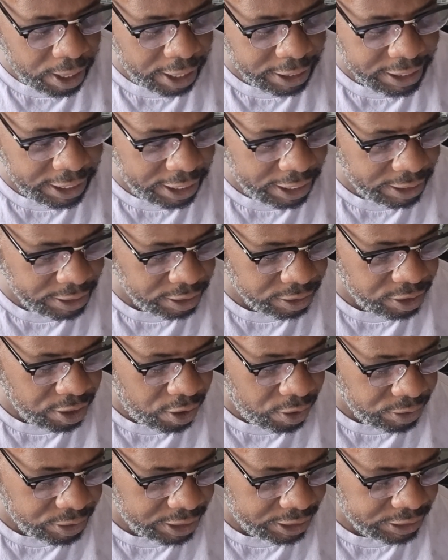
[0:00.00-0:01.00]
And then the
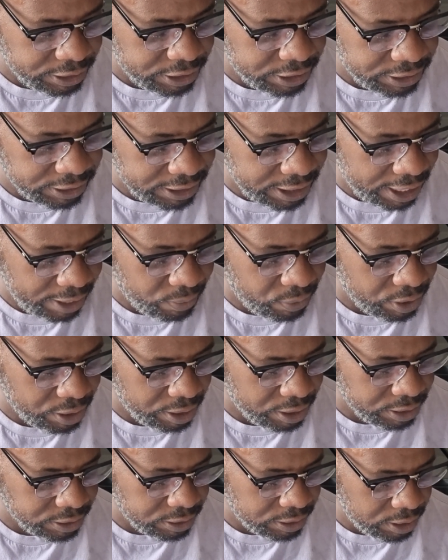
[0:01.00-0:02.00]
third thing she said
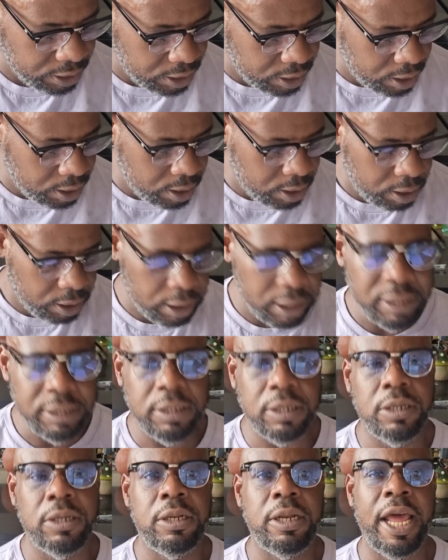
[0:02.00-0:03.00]
was
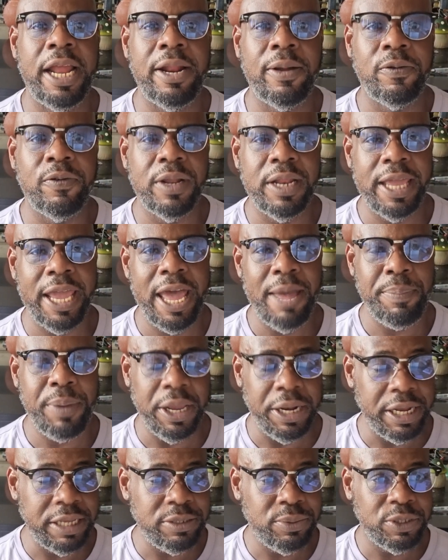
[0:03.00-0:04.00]
that'll really help
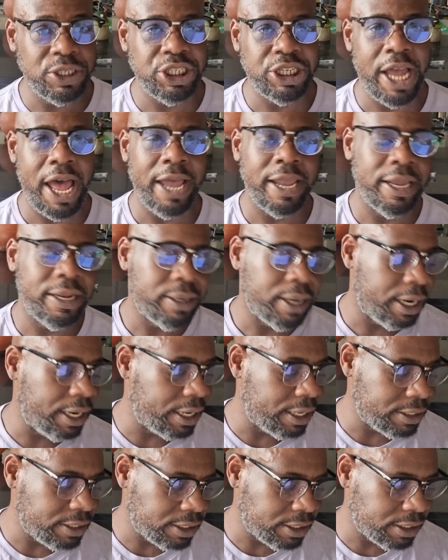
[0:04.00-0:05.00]
you, and this was shocking,
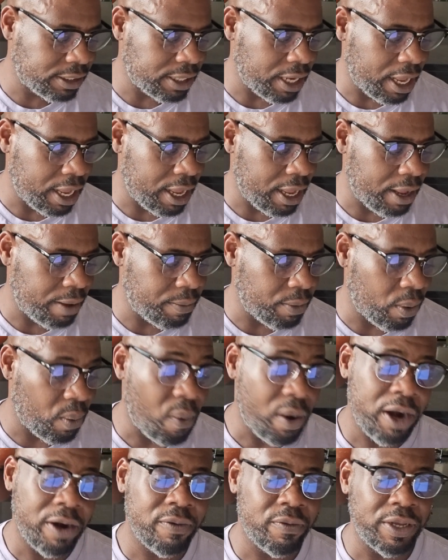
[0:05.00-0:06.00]
and this is
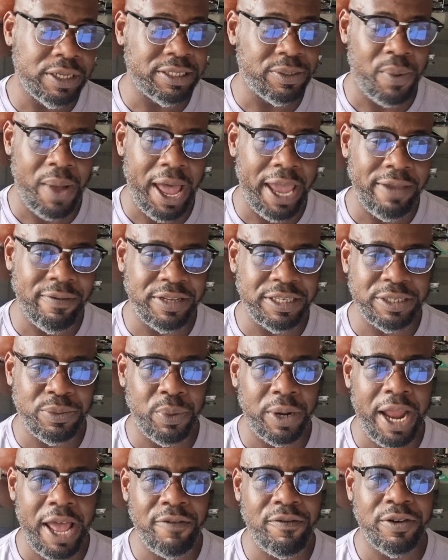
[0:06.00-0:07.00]
one of the reasons why I even
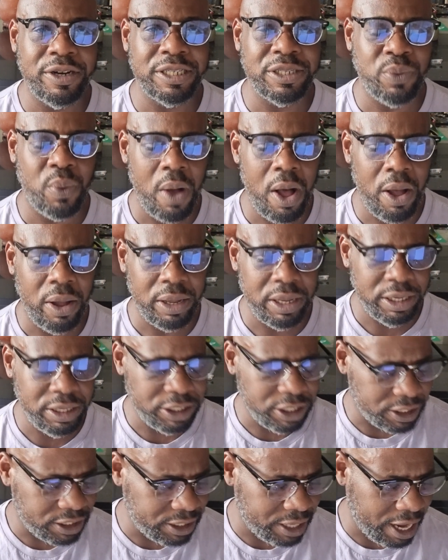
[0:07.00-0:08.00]
just went out for this walk
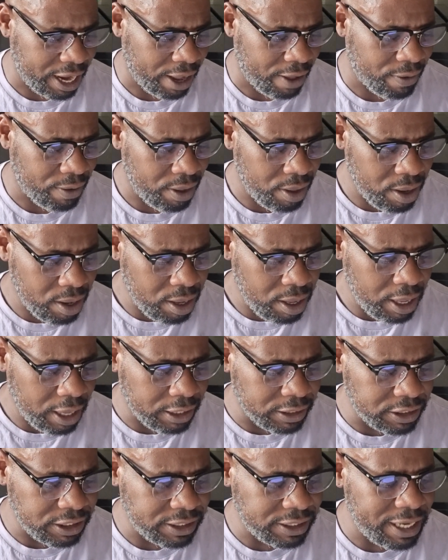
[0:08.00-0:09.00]
just now.
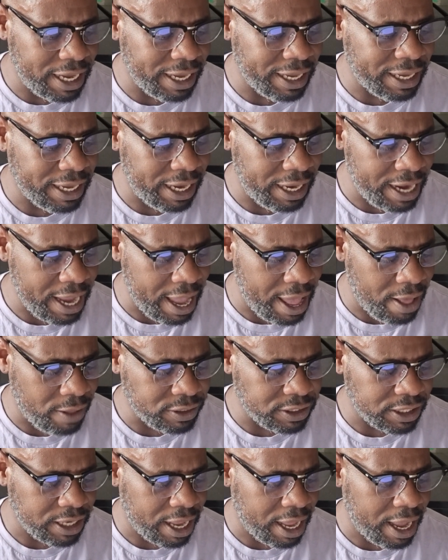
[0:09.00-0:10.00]
She said, get
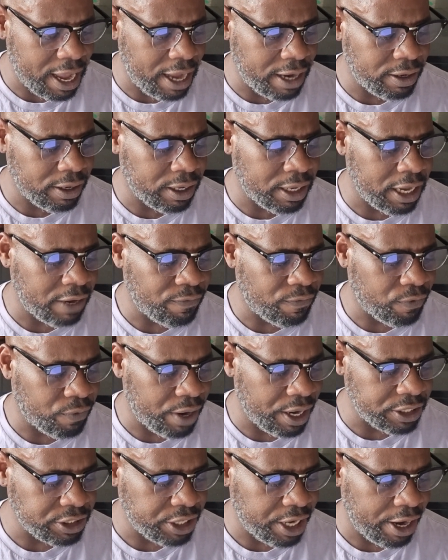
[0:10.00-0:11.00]
outside, get
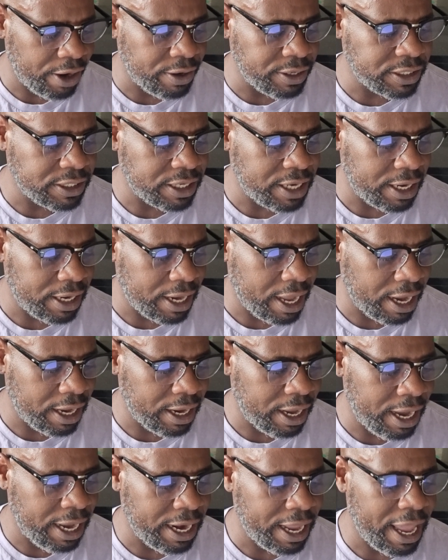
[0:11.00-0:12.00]
fresh air and sunlight.
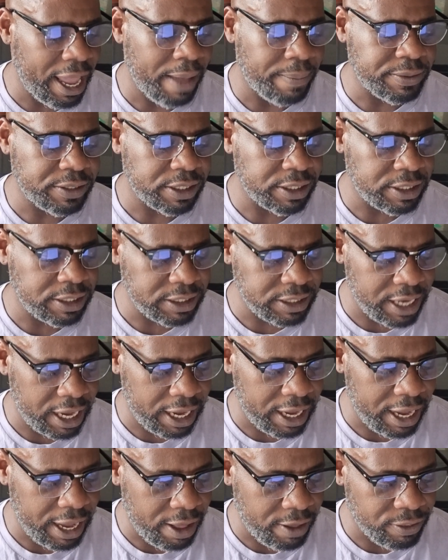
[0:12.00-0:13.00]
It helps us
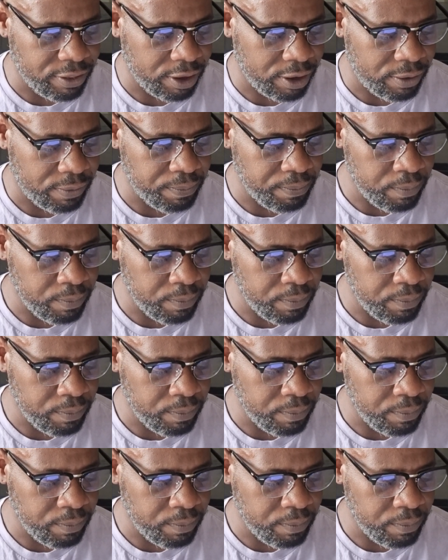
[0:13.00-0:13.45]
stay healthier.